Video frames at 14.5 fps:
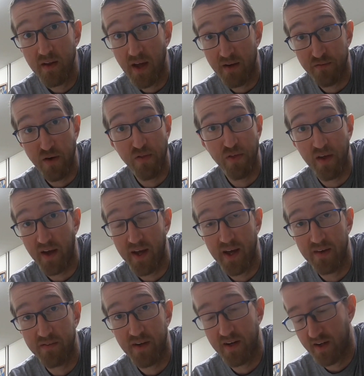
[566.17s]
everything I
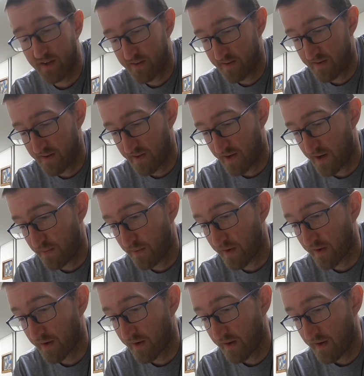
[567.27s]
have connected to the
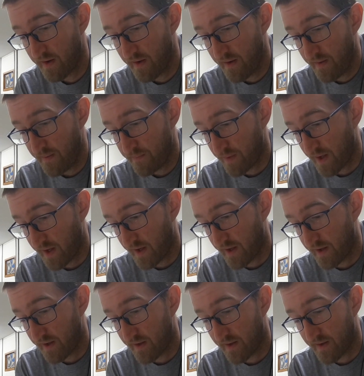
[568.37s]
network,
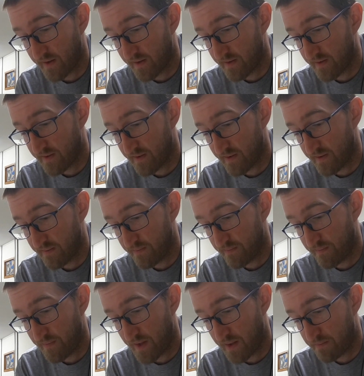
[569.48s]
and
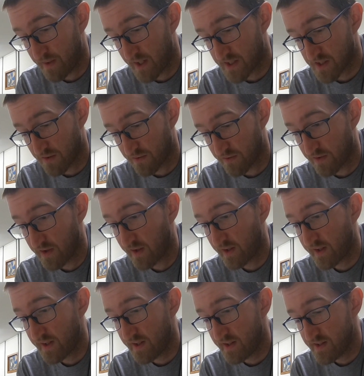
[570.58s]
it makes it
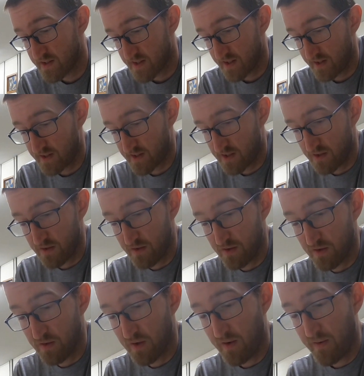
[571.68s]
really easy
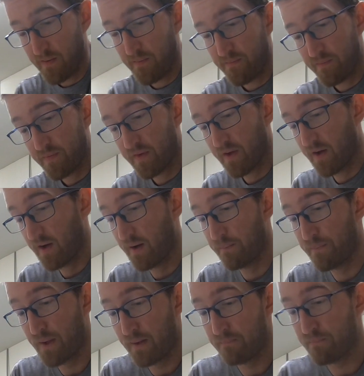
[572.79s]
to
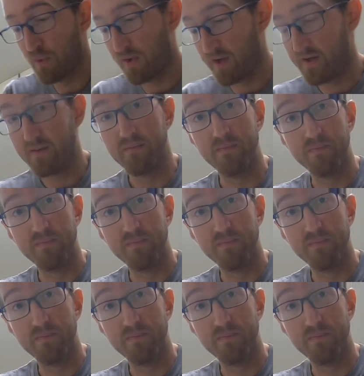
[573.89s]
pinpoint